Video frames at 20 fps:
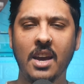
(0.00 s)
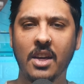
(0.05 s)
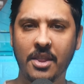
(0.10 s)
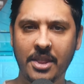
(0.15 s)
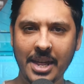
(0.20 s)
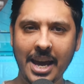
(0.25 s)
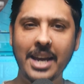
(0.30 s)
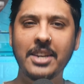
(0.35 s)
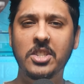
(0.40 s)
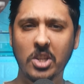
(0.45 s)

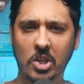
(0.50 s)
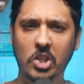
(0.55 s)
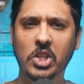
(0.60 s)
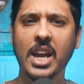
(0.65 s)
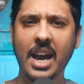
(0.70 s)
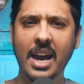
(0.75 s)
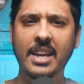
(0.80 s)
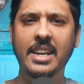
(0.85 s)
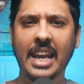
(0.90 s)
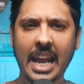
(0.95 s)
That's a
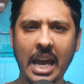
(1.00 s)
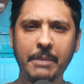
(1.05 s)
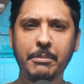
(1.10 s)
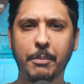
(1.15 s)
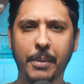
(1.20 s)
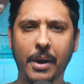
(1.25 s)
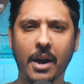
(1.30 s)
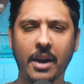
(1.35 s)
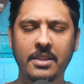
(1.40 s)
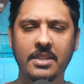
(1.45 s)
Chad Labour
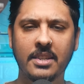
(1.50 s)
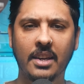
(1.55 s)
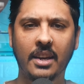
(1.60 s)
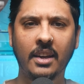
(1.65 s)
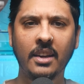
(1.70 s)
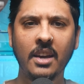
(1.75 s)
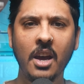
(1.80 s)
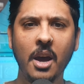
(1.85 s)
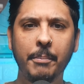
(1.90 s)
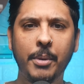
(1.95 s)

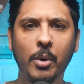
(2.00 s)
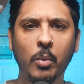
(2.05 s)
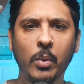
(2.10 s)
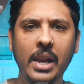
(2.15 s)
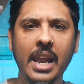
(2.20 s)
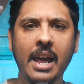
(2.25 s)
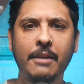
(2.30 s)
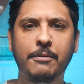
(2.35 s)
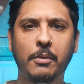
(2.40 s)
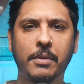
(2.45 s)
Party, but
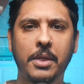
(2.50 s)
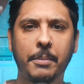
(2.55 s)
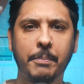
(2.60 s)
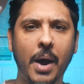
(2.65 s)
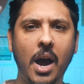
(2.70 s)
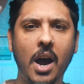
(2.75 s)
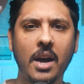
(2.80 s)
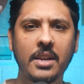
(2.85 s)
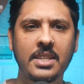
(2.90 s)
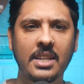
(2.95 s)
we're left with a
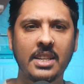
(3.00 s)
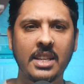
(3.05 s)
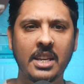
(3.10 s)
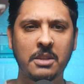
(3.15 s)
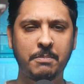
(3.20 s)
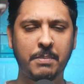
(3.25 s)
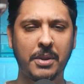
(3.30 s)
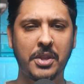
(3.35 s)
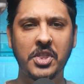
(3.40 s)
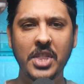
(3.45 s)
party that
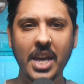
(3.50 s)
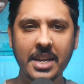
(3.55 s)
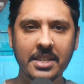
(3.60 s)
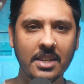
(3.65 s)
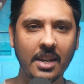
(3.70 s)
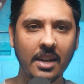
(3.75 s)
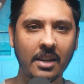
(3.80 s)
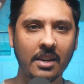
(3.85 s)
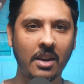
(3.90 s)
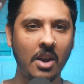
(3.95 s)
is
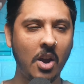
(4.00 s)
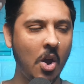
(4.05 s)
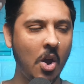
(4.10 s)
pathetic,